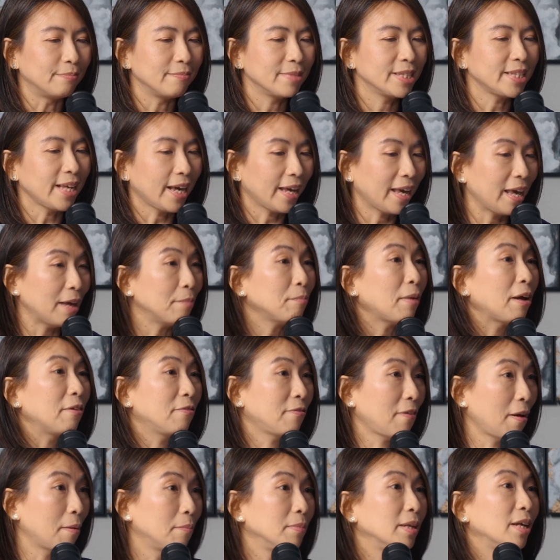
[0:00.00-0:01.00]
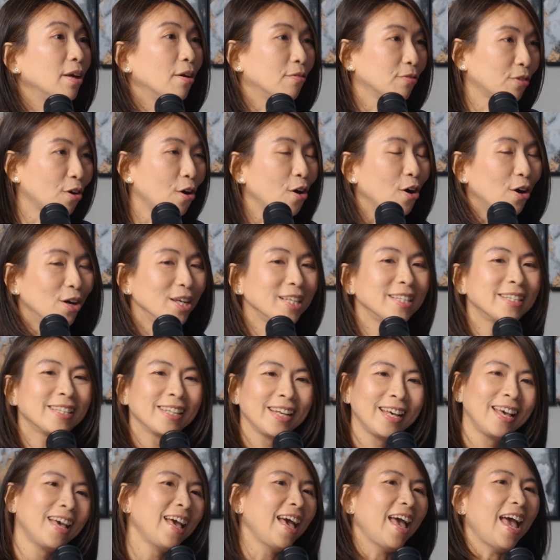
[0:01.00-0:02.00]
Second, my family, of course.
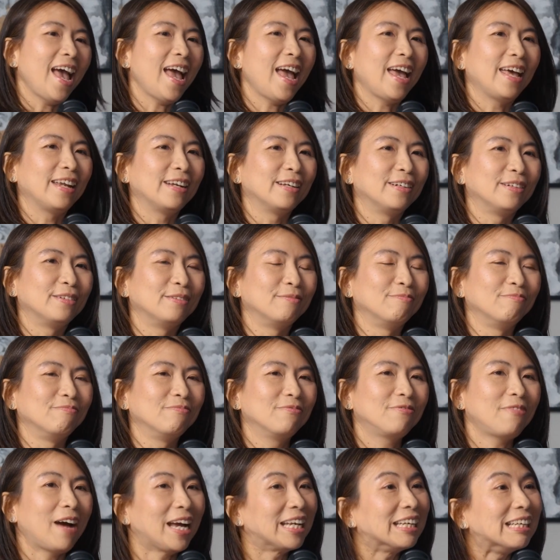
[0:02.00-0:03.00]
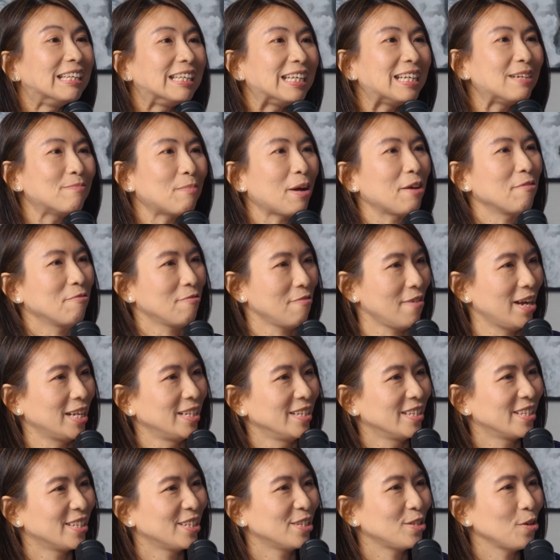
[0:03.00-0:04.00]
And finally, my
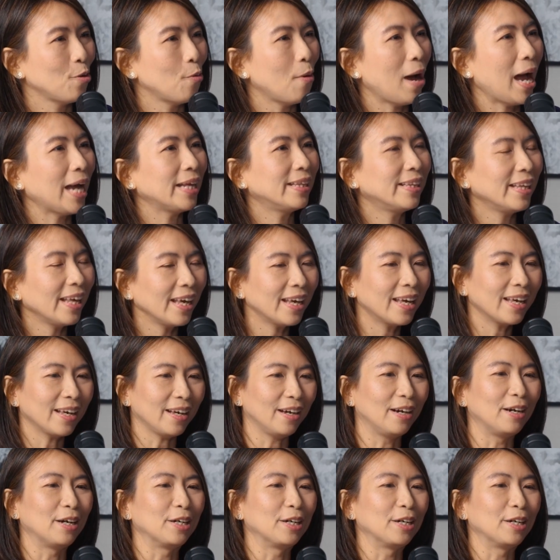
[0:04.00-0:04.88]
friends. So I think